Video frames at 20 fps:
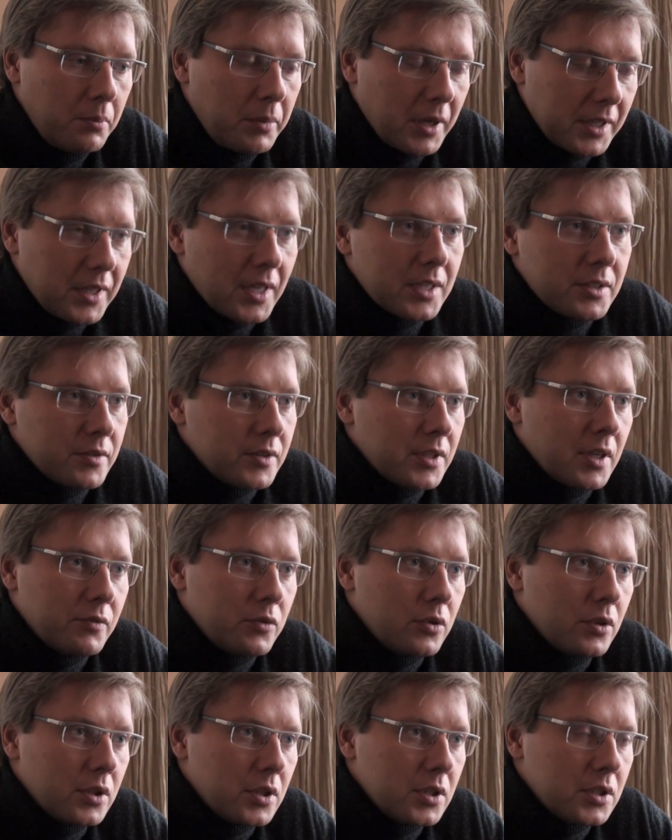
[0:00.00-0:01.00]
But Latvians
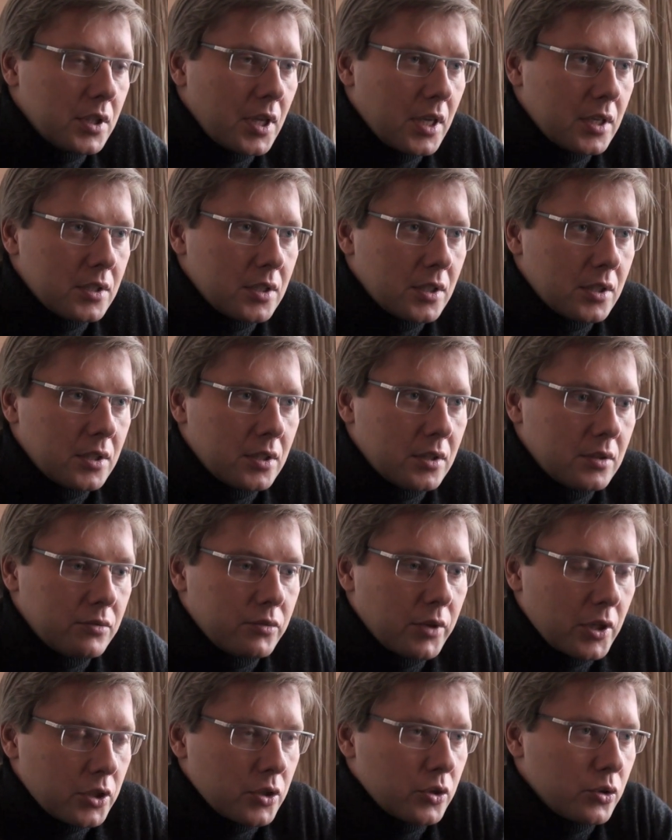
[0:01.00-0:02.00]
have to understand that
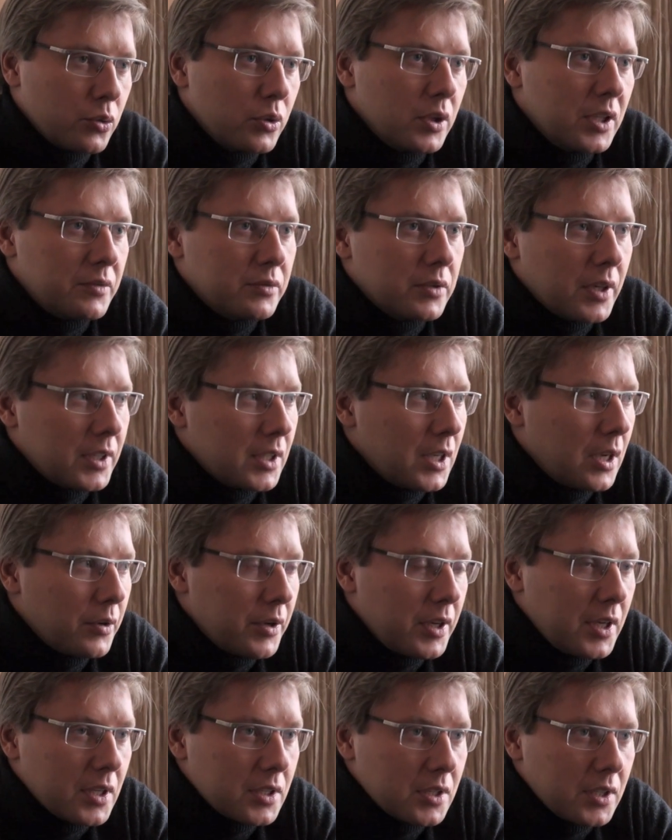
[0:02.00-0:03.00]
Russians who live right now
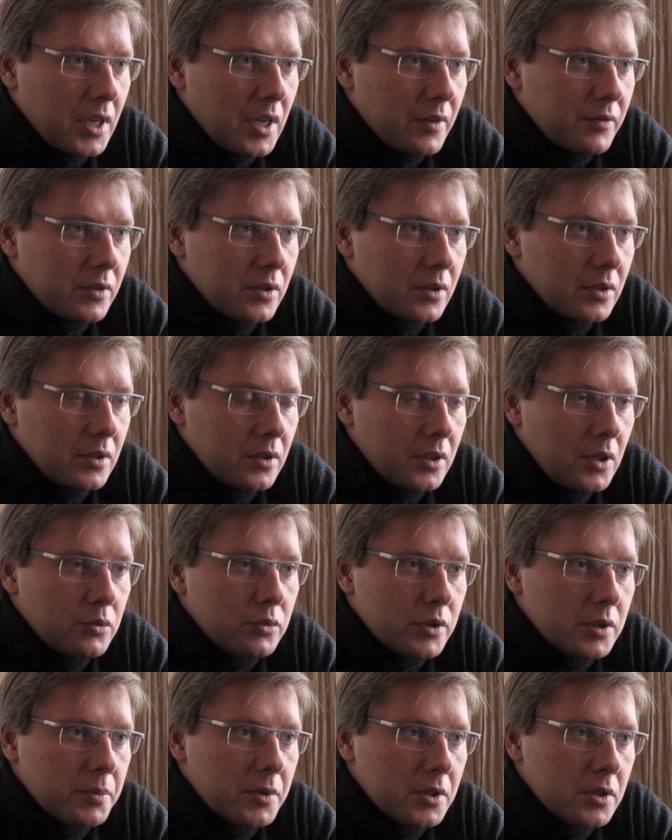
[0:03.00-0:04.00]
here, they have no
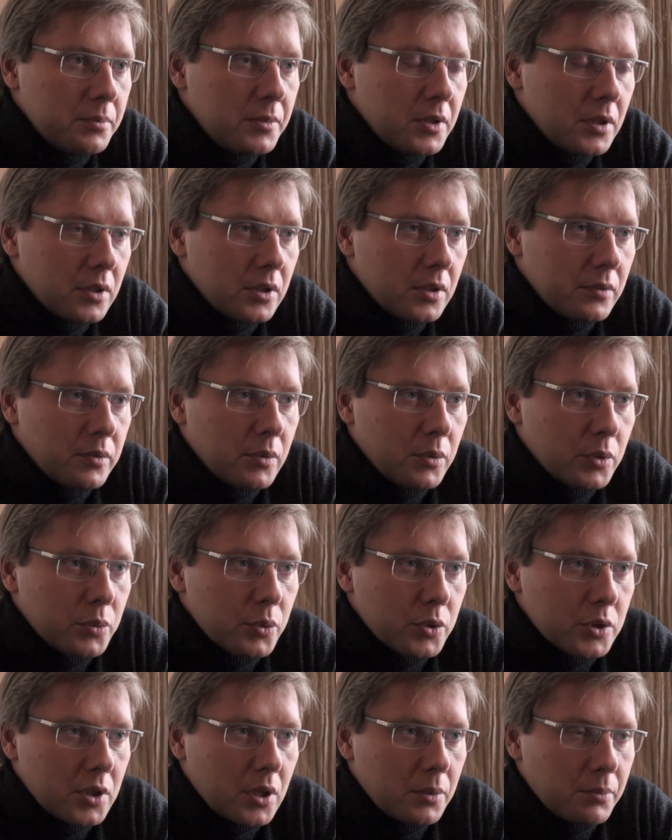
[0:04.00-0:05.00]
responsibility for
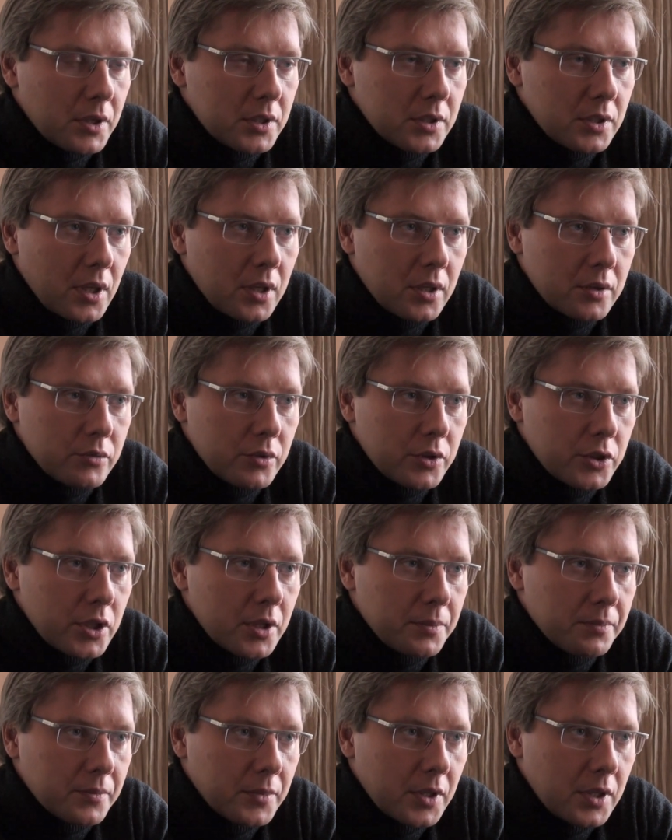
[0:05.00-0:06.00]
what was done by Stalin
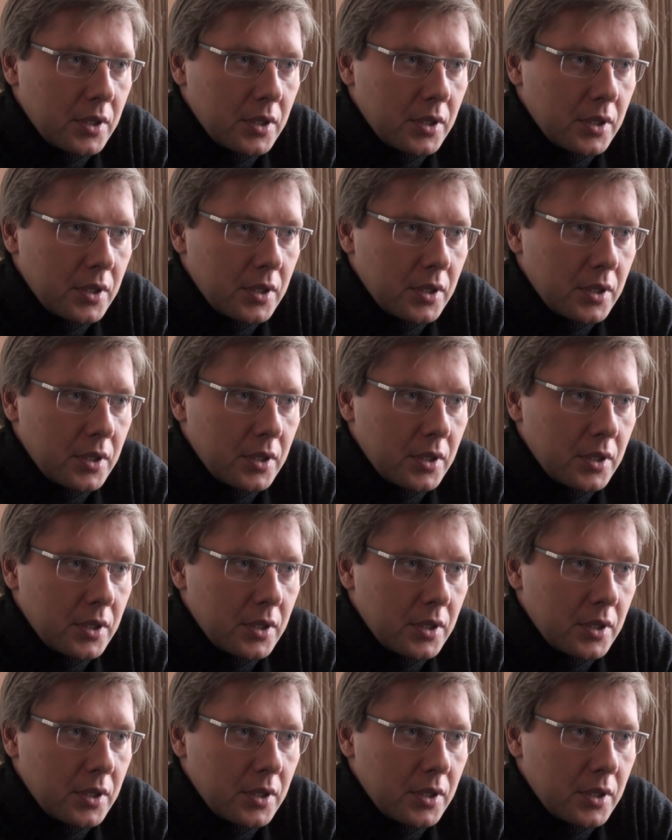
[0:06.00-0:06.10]
regime.